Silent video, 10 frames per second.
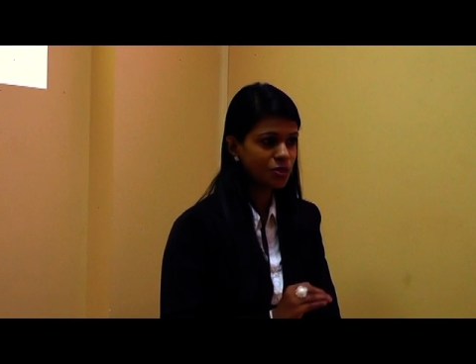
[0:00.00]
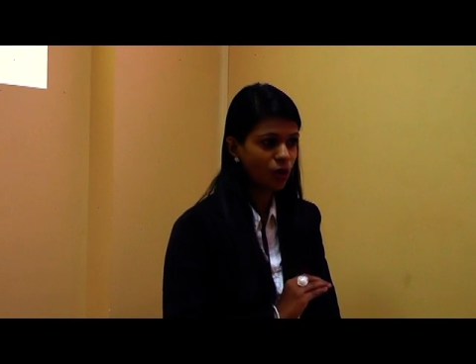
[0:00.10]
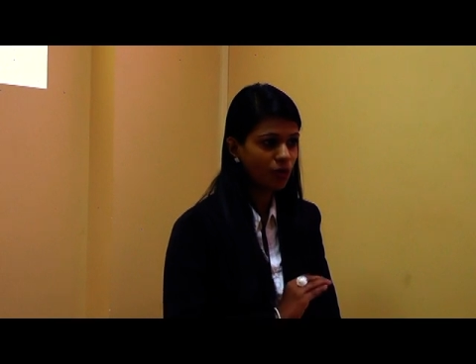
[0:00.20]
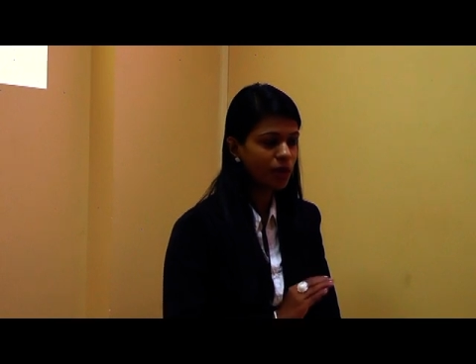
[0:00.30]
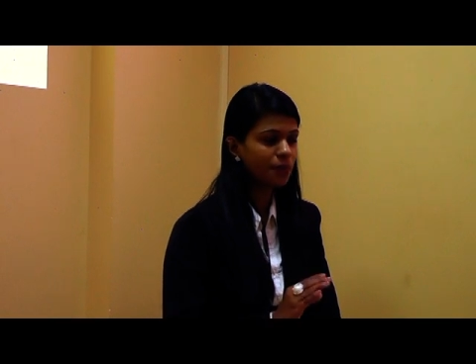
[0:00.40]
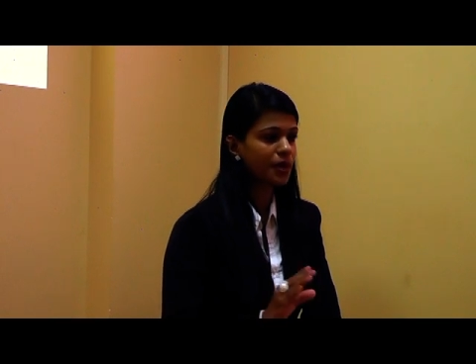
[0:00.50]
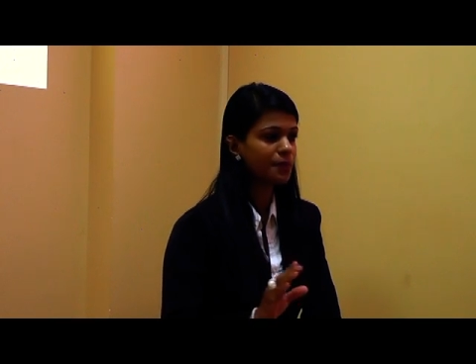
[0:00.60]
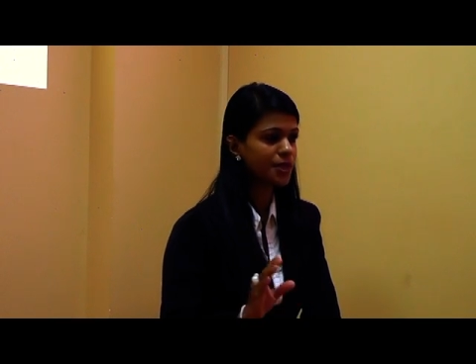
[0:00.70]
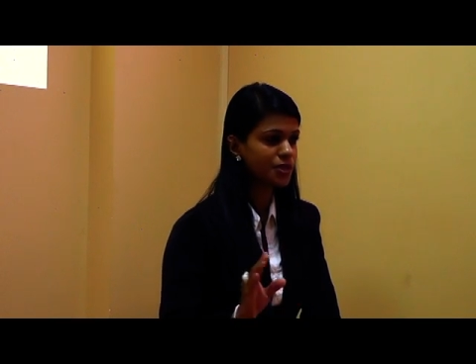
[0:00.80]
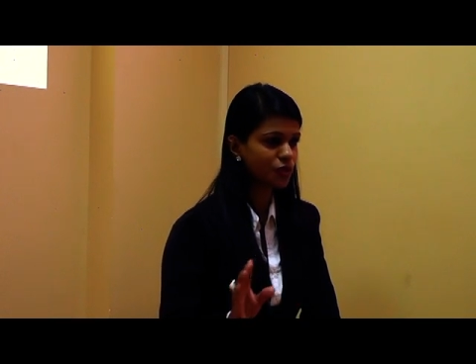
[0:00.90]
Normal
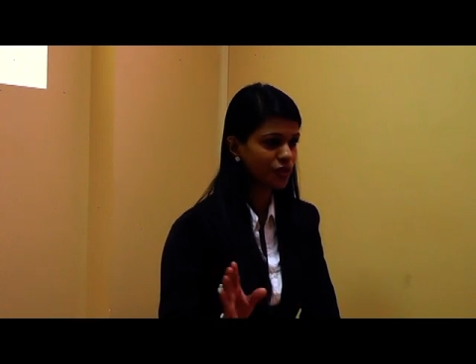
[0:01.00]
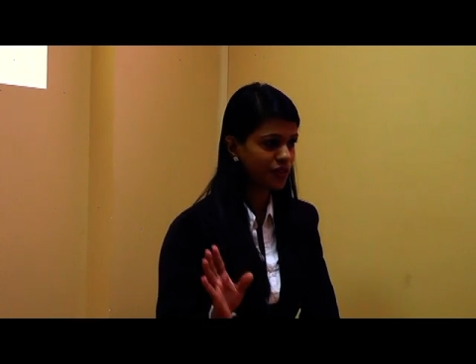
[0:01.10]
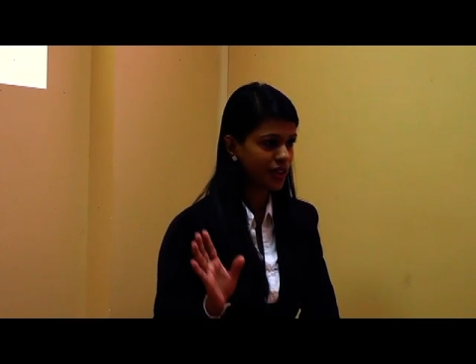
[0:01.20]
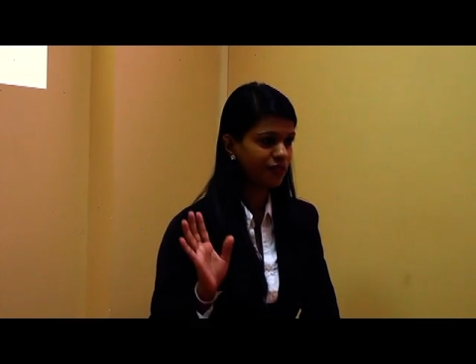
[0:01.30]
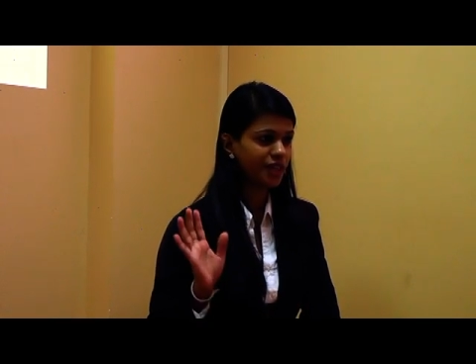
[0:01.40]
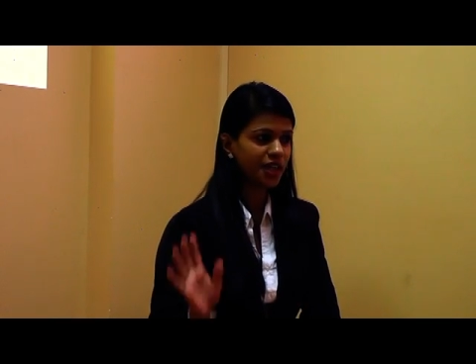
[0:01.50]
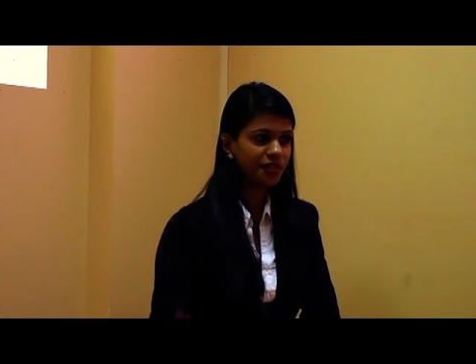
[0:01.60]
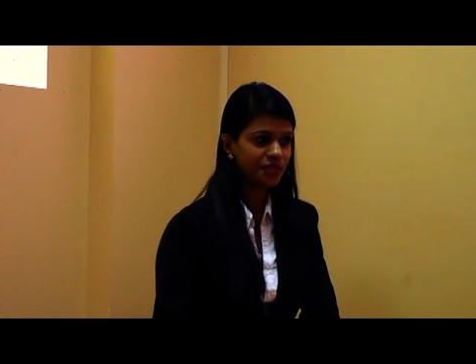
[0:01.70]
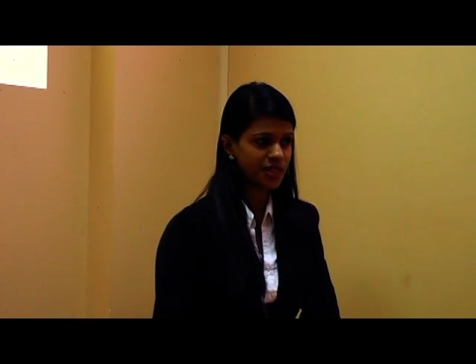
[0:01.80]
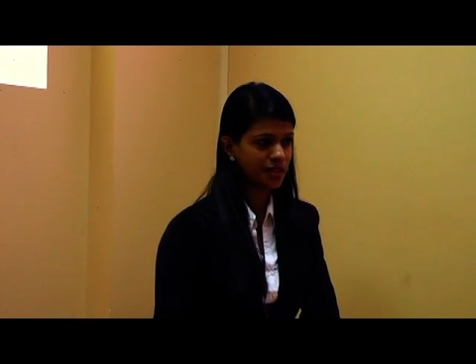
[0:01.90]
babies not
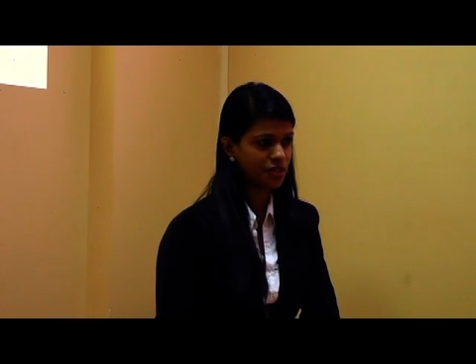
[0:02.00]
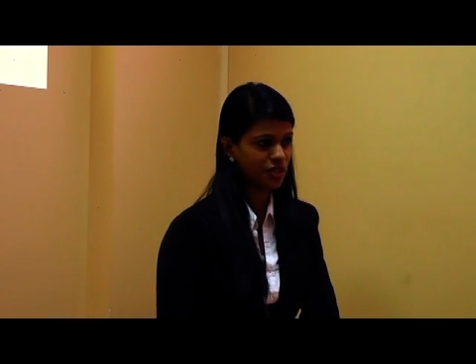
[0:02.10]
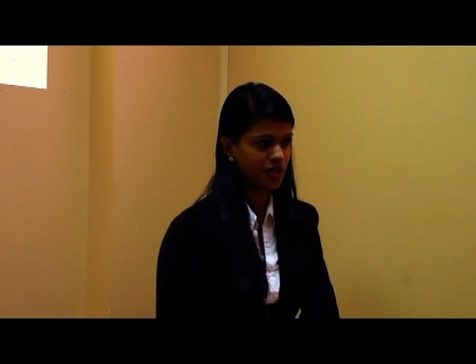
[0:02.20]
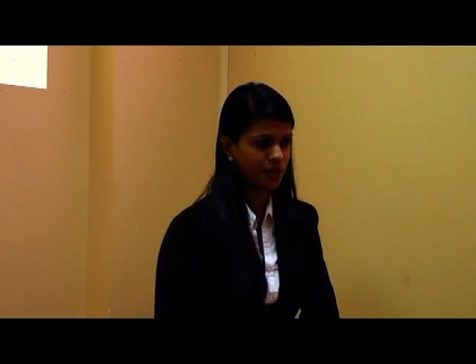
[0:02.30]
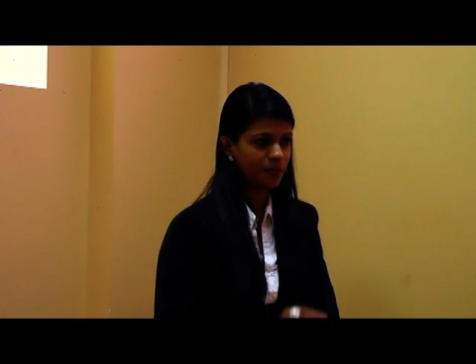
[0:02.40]
required suction.